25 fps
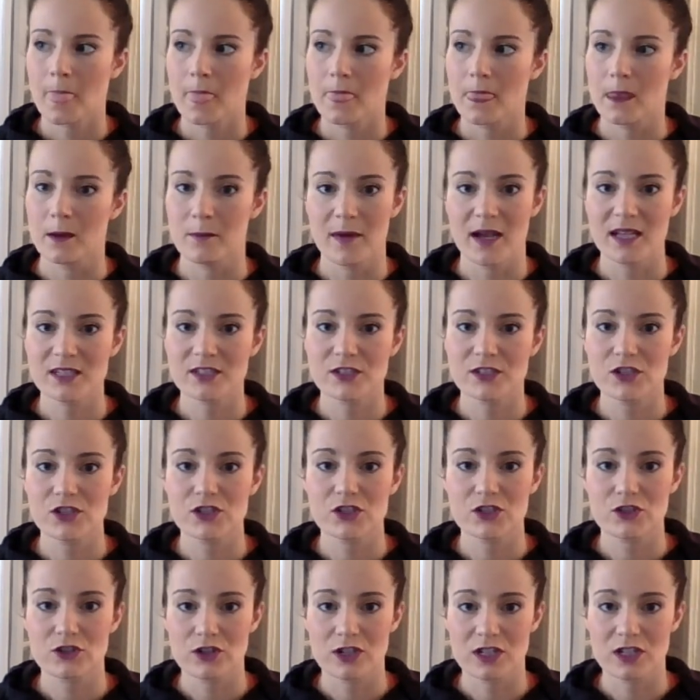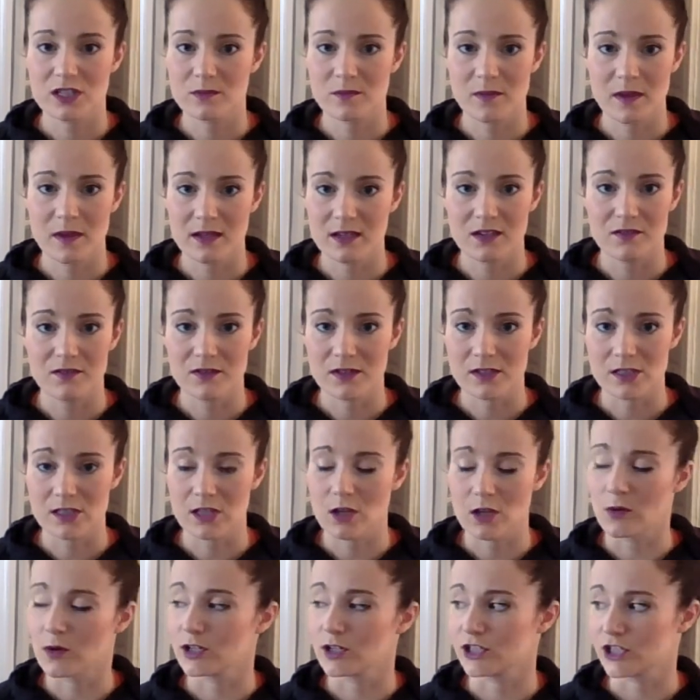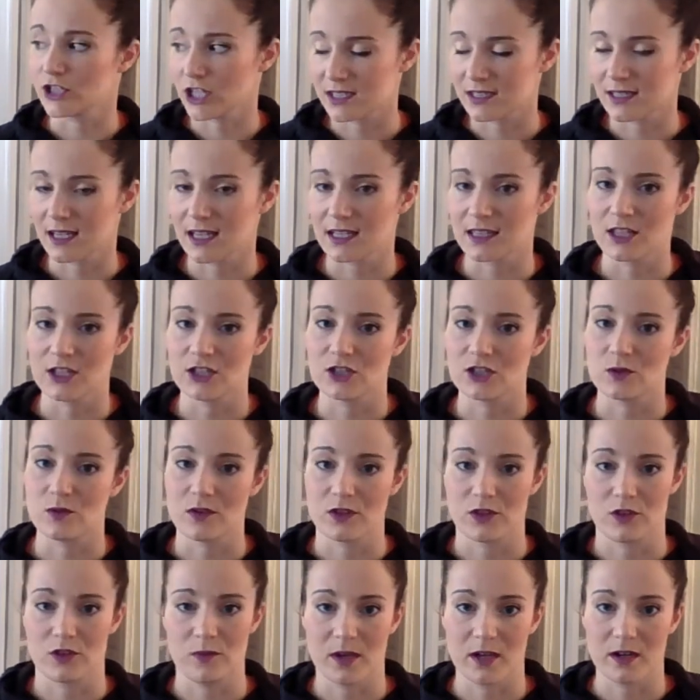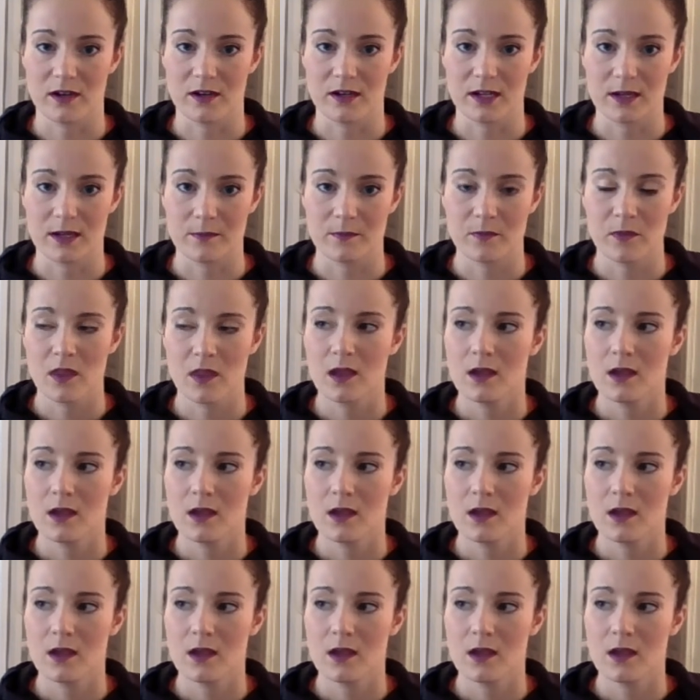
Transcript: the messages transmit even slower, just like they do with humidity.